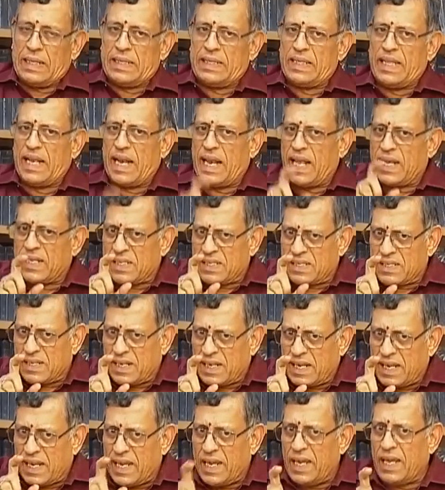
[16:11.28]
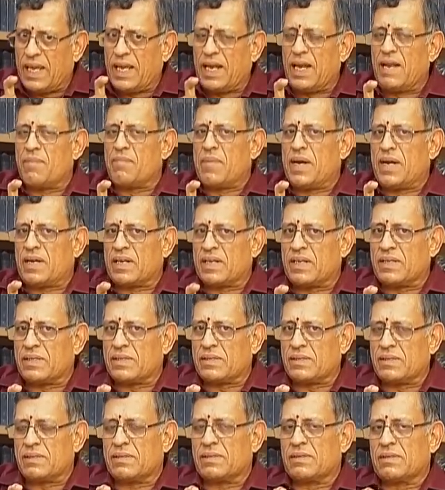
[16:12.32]
The next key element
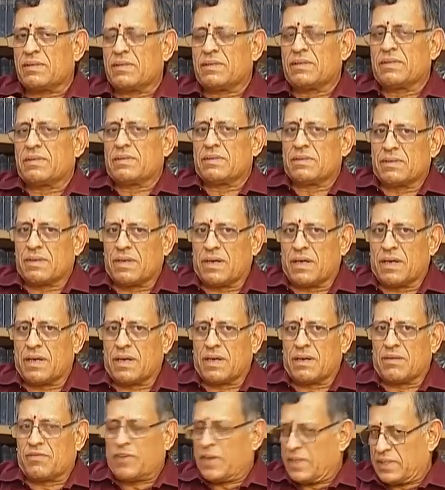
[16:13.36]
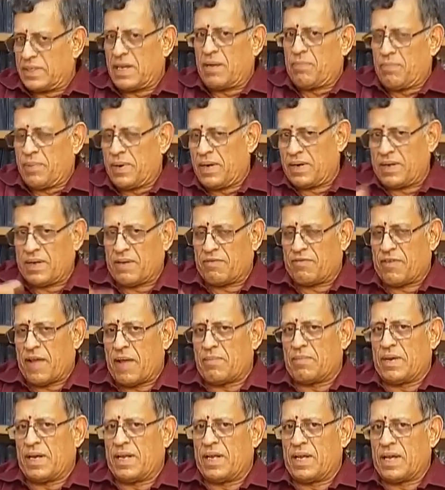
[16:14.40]
is, for example, a
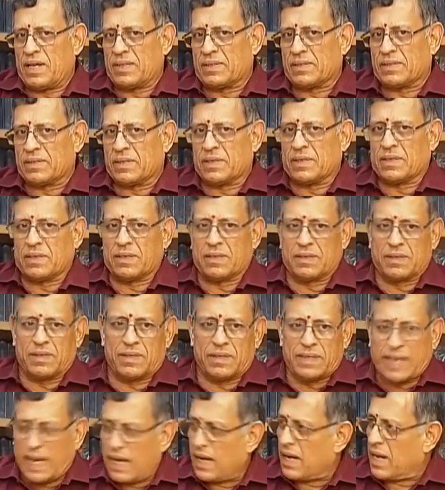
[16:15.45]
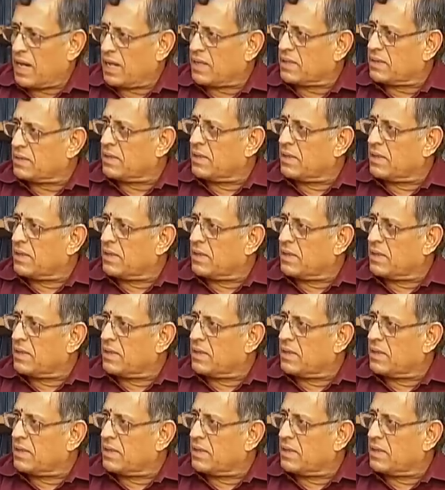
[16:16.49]
family has 10 lakhs.